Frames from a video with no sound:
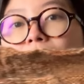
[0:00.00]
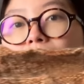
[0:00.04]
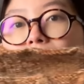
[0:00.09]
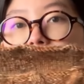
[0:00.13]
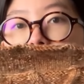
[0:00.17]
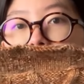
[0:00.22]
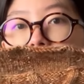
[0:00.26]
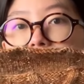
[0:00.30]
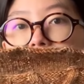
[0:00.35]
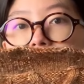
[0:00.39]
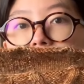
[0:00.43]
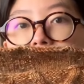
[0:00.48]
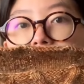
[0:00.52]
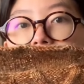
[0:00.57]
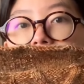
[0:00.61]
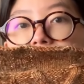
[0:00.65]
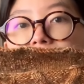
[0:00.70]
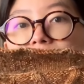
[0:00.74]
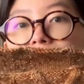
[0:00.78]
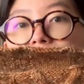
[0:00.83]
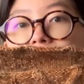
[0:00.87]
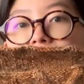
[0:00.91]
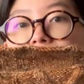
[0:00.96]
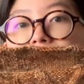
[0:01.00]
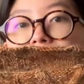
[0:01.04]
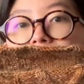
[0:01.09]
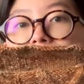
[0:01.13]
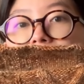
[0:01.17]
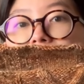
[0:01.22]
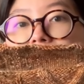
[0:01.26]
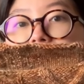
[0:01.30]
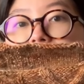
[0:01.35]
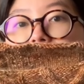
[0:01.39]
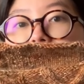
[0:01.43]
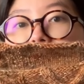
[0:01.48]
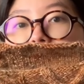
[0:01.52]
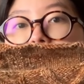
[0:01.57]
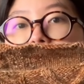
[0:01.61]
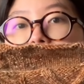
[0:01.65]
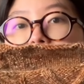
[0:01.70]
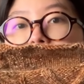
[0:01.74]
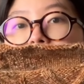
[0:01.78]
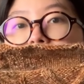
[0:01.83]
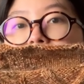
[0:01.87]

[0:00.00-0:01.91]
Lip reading: where you're at every now and then.